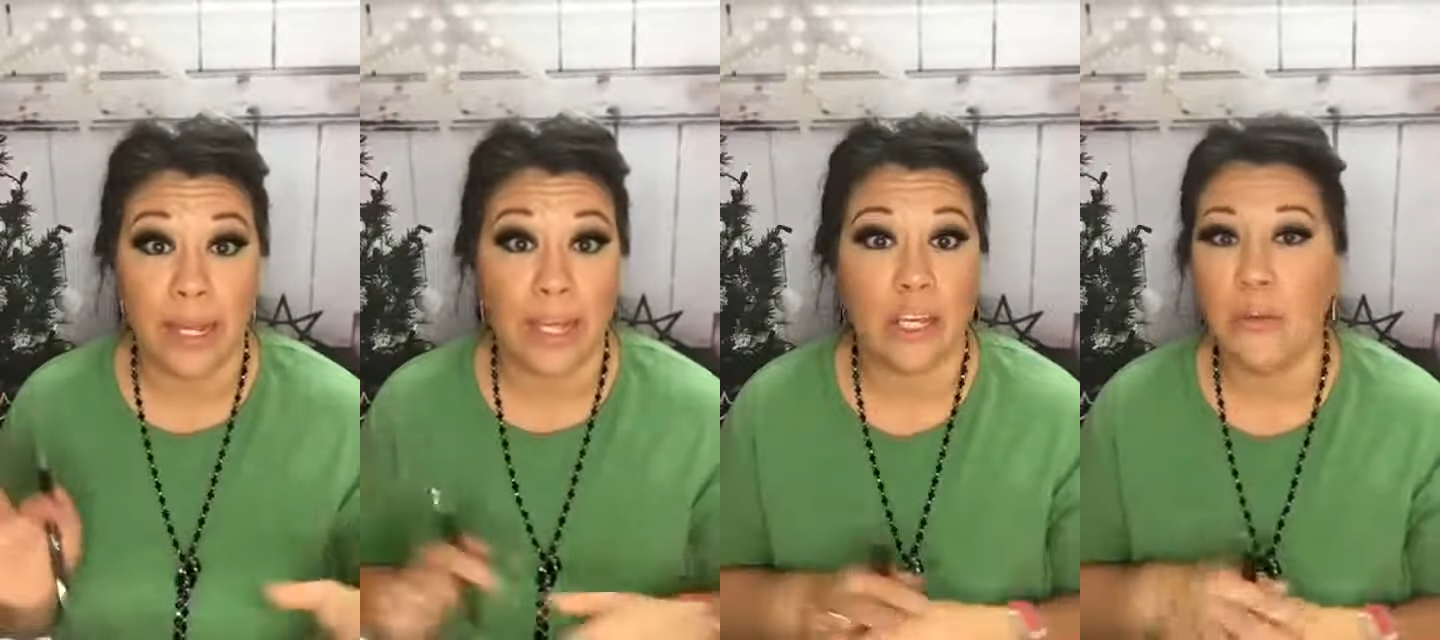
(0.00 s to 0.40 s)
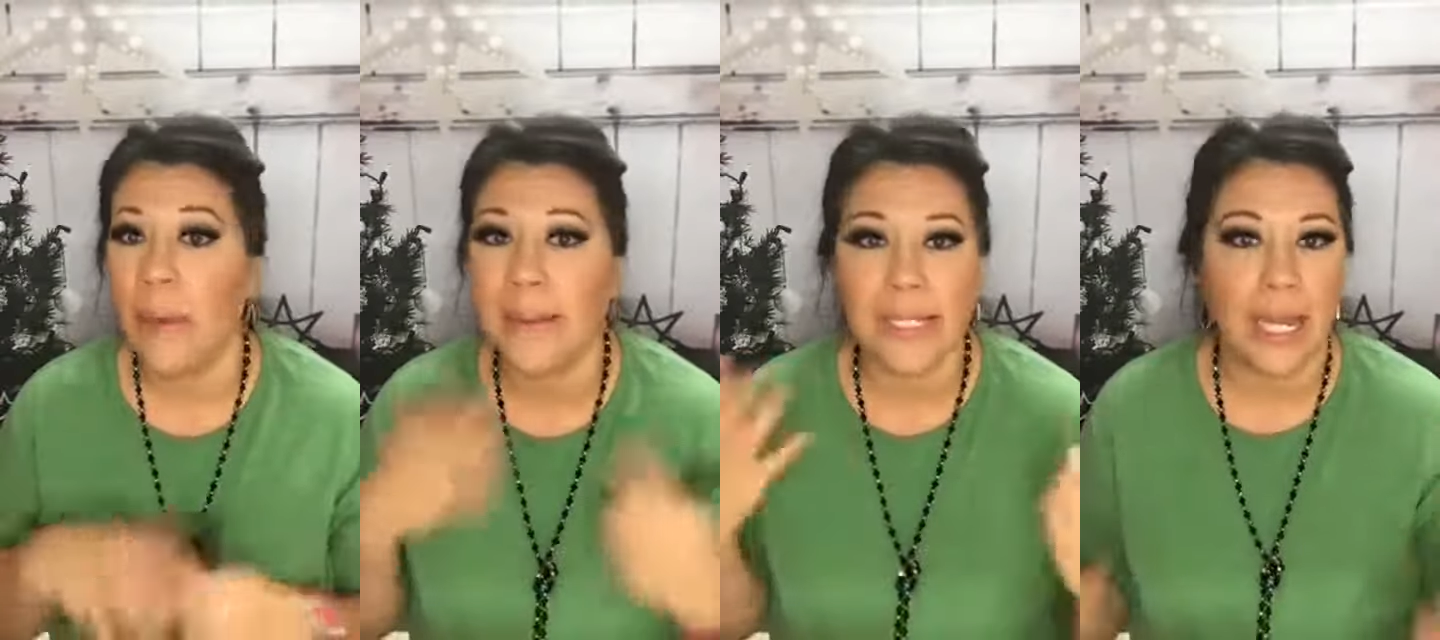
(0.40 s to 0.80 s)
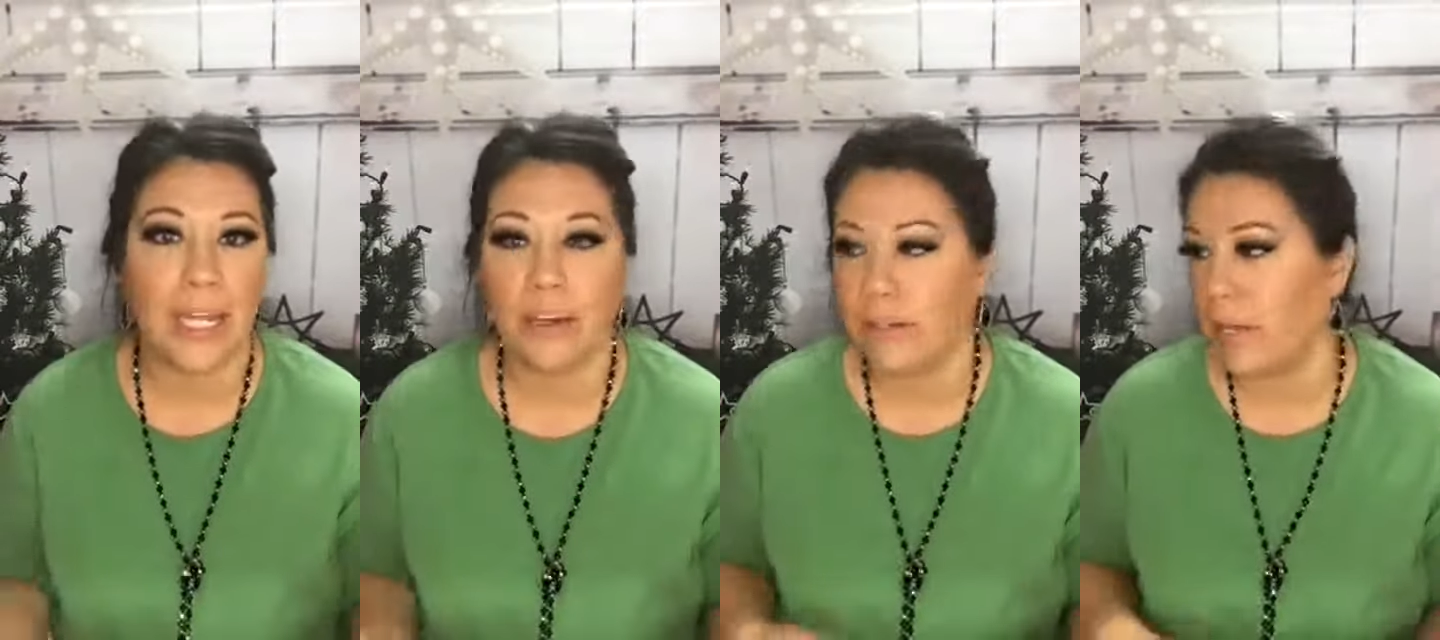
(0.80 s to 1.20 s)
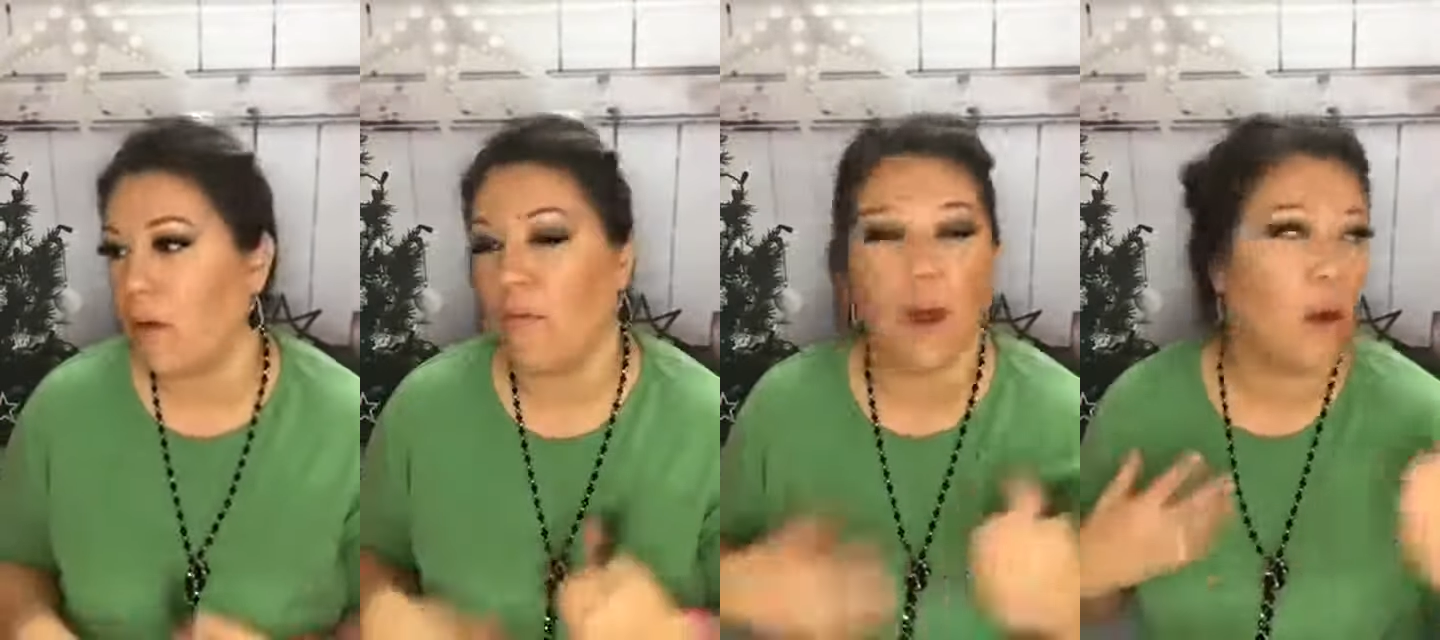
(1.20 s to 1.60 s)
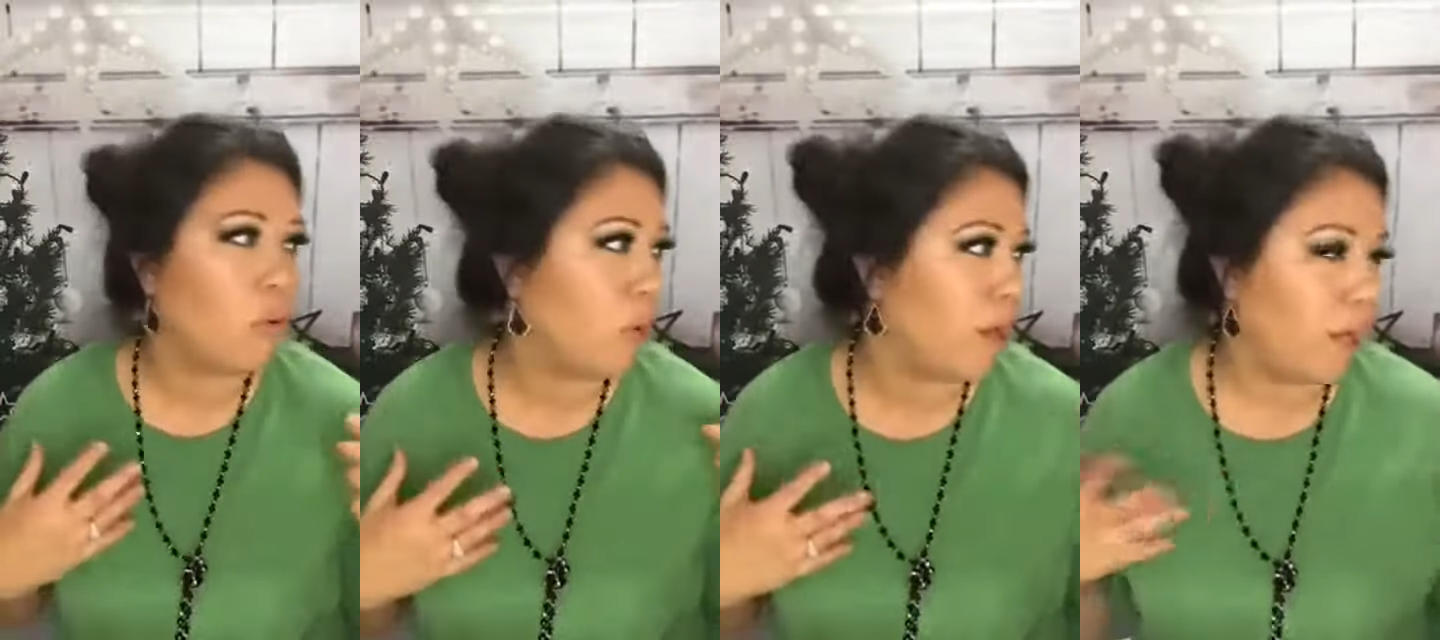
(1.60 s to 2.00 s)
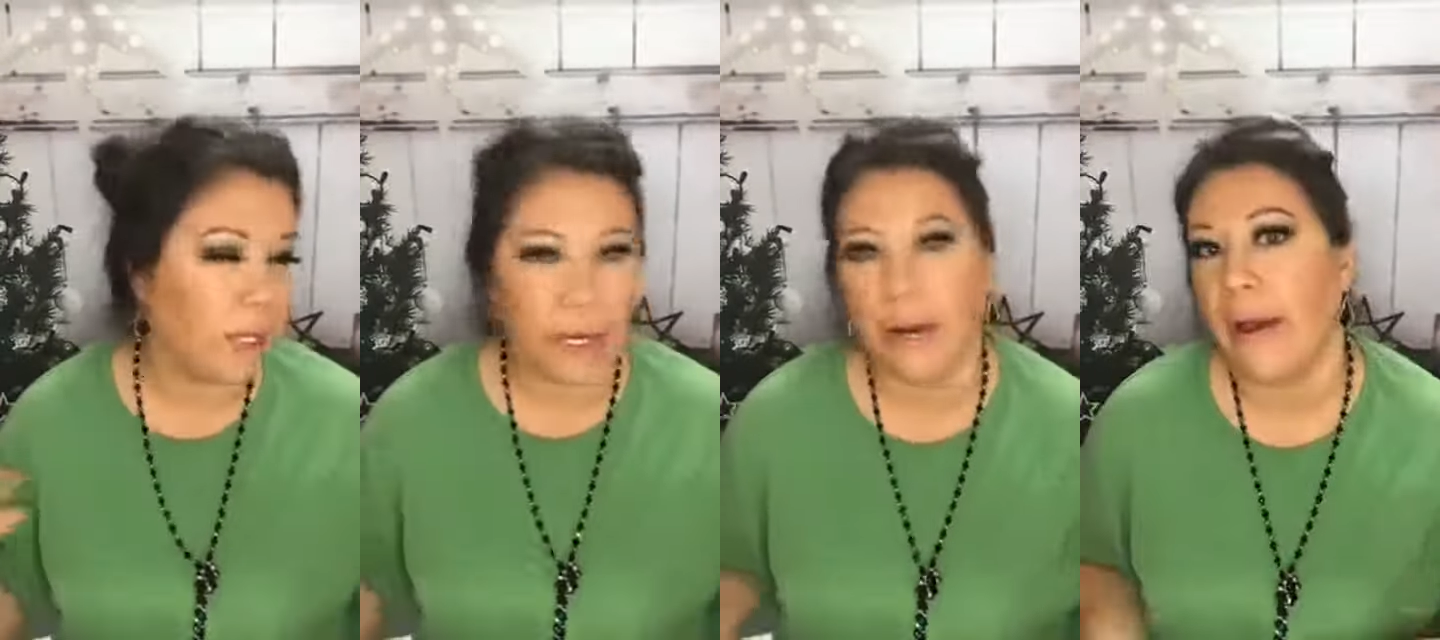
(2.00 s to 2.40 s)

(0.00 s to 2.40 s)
Like, you may be telling yourself, oh, well, you know,